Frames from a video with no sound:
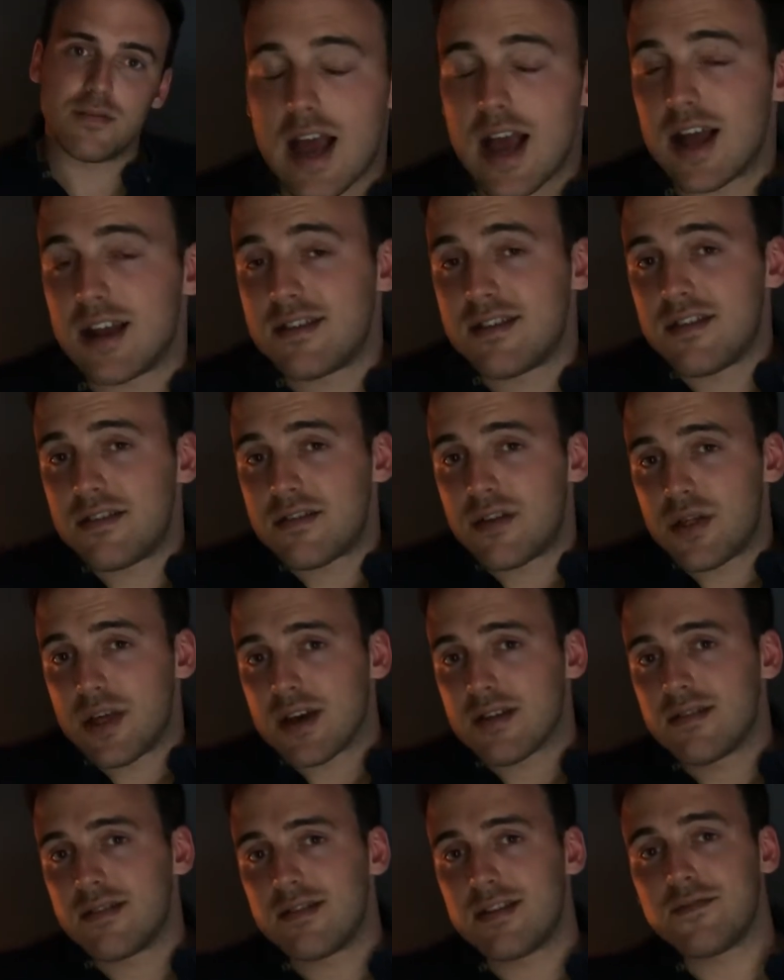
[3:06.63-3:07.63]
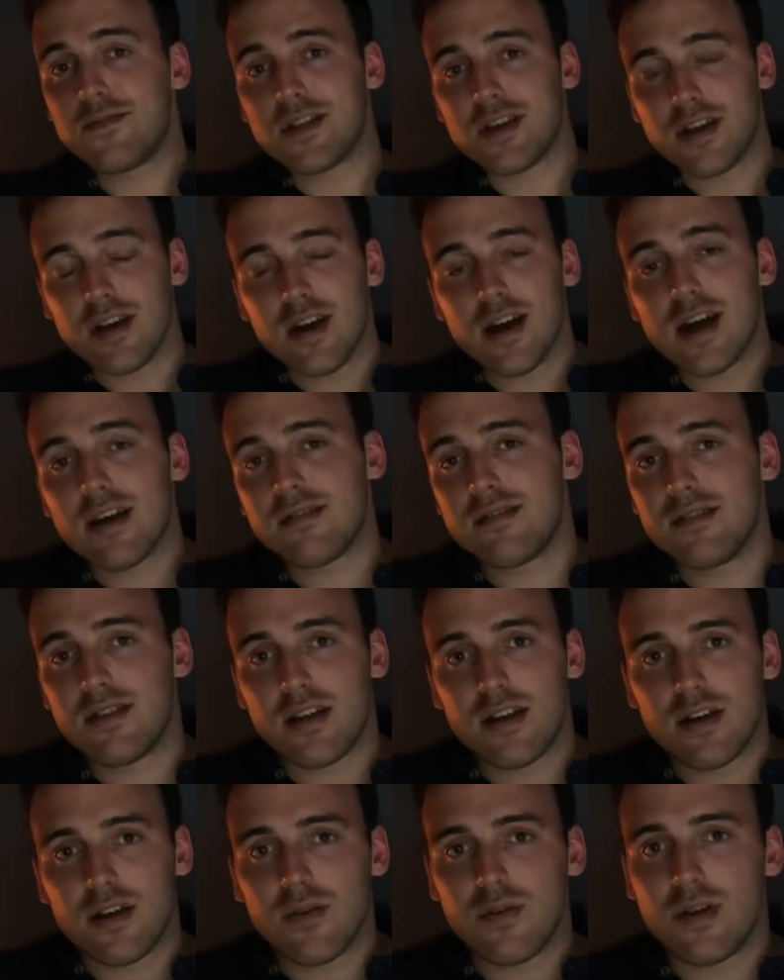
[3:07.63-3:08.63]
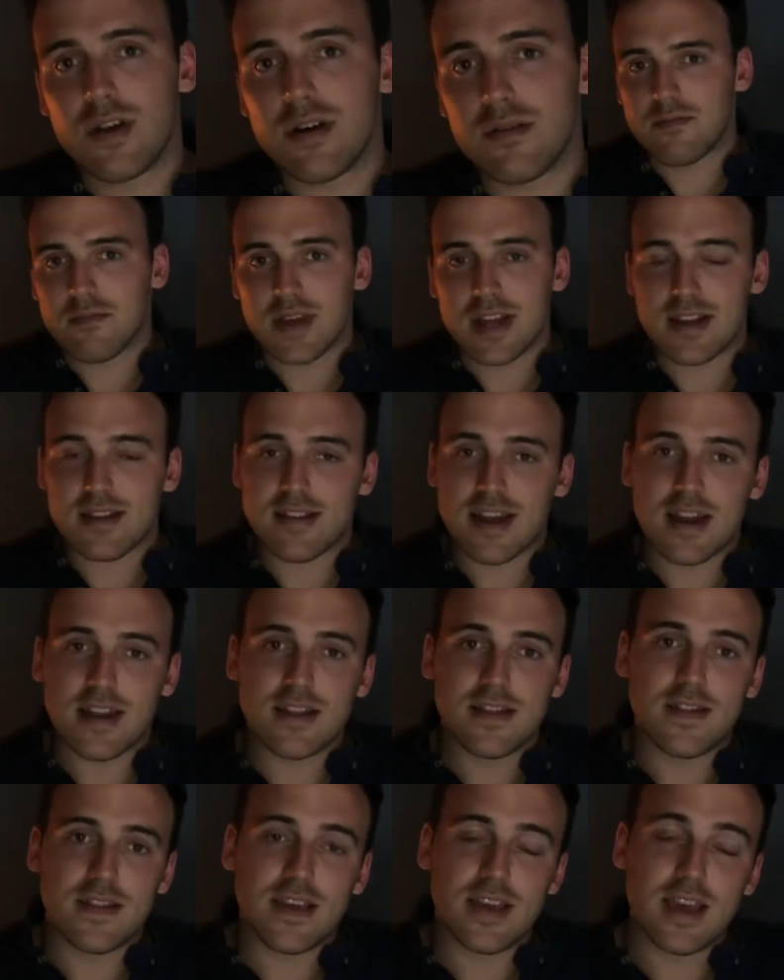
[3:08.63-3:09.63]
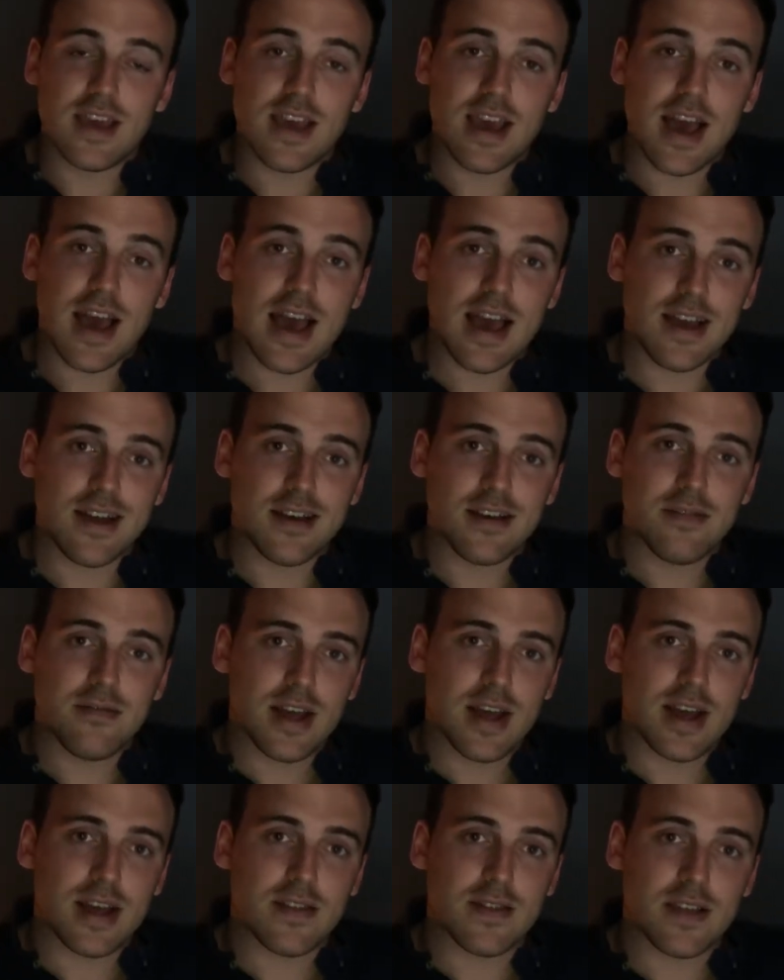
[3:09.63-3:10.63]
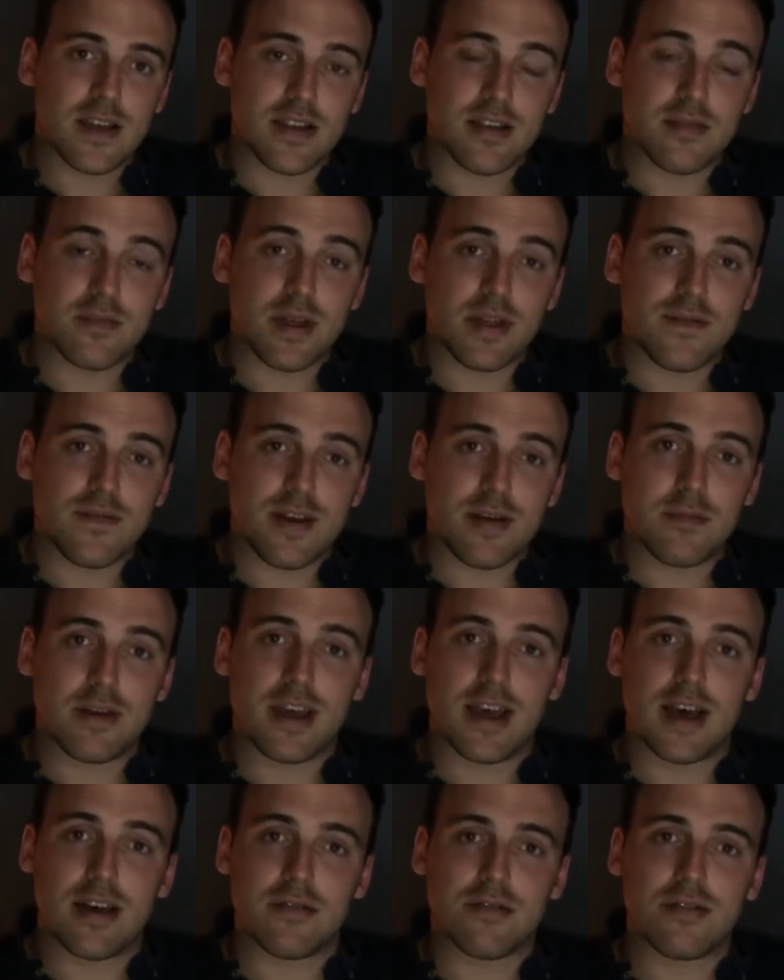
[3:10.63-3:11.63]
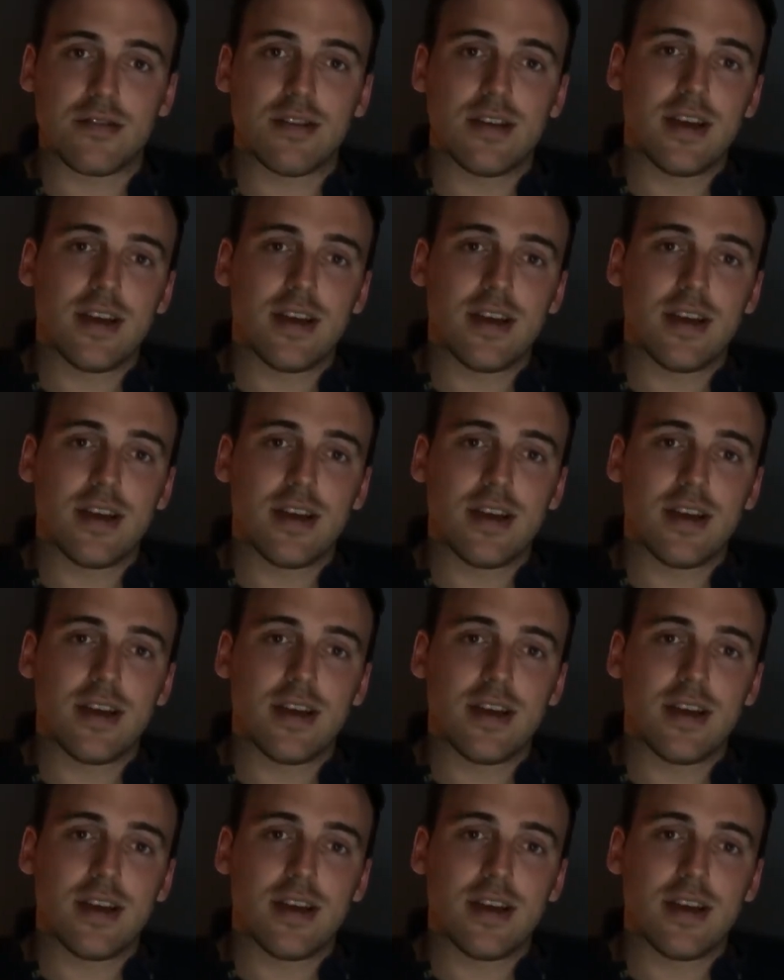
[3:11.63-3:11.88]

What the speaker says: And since 2007 the car hasn't done a whole lot. It sat in the hangar at the Smith family house